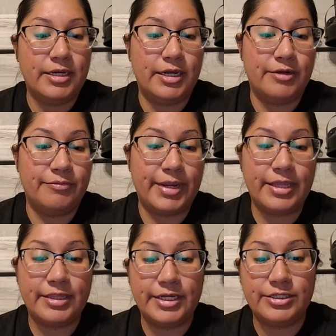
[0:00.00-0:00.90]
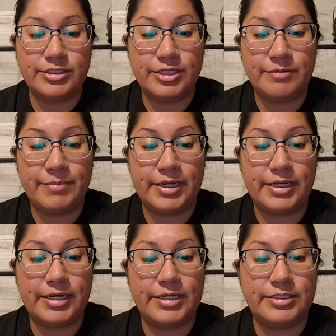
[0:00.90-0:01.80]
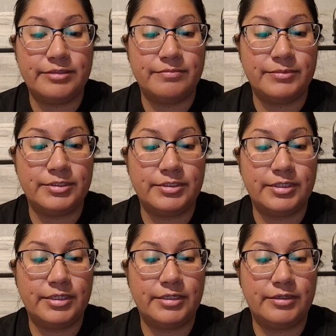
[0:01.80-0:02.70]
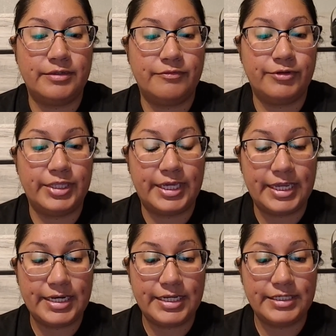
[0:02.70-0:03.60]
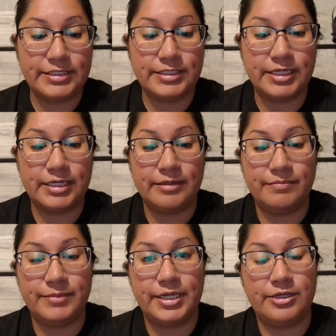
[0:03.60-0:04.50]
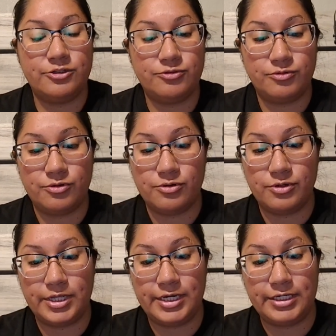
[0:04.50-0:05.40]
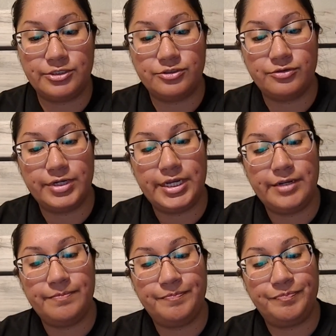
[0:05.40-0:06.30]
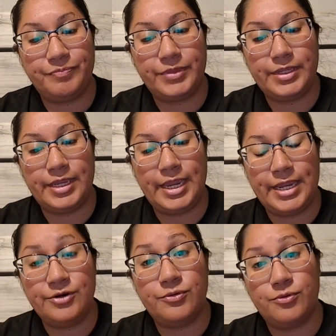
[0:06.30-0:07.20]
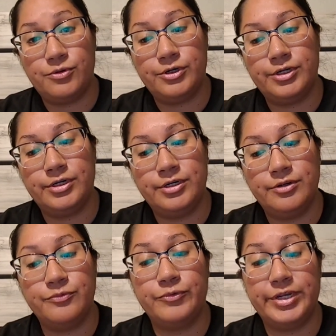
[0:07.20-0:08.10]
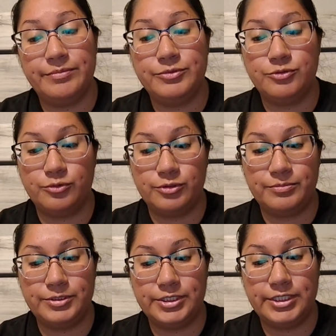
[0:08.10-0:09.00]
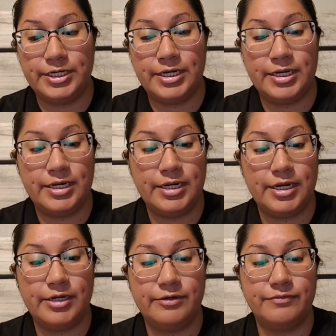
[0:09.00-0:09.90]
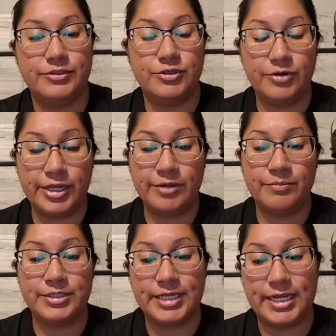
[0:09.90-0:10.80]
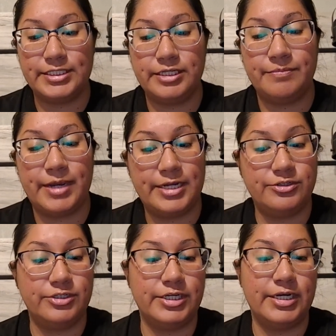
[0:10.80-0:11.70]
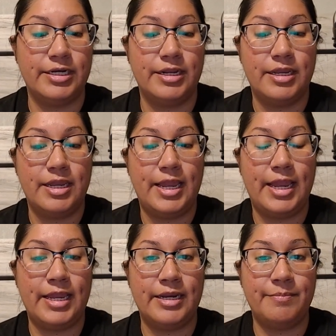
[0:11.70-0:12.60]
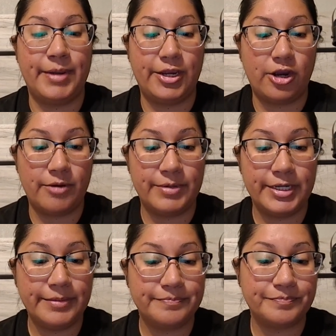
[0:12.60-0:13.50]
Regulation mechanisms for the kidneys, they control and excrete and or reabsorption of sodium, potassium, hydrogen, and bicarbonate.